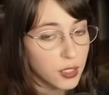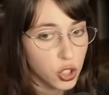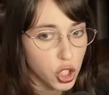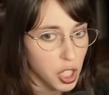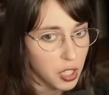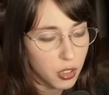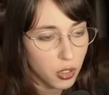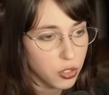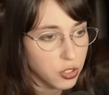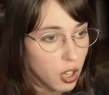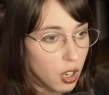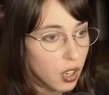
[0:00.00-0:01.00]
chill
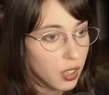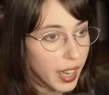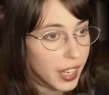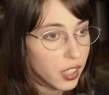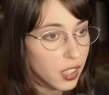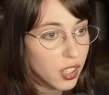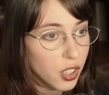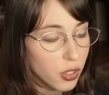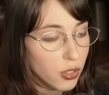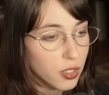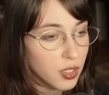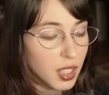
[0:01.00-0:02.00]
song. I could have
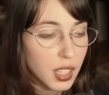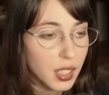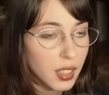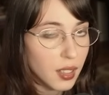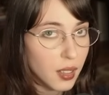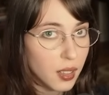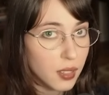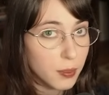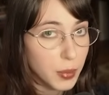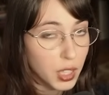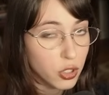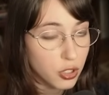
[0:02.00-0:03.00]
used the
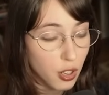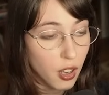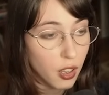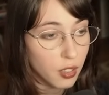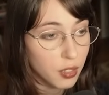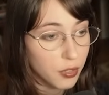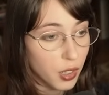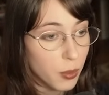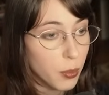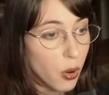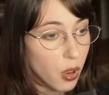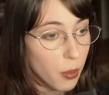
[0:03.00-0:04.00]
beach songs from
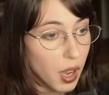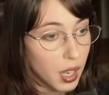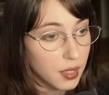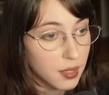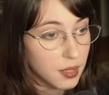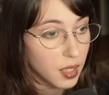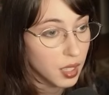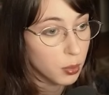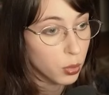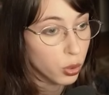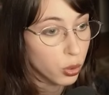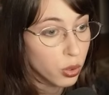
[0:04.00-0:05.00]
Pokemon Sun and
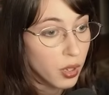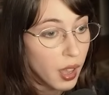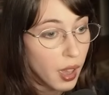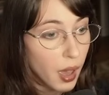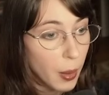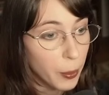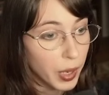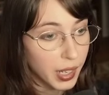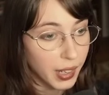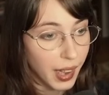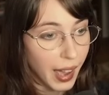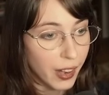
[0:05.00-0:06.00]
Moon,
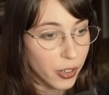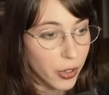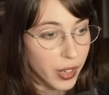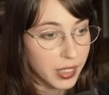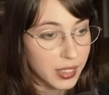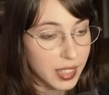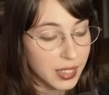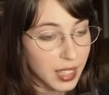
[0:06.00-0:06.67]
but I don't know, I didn't think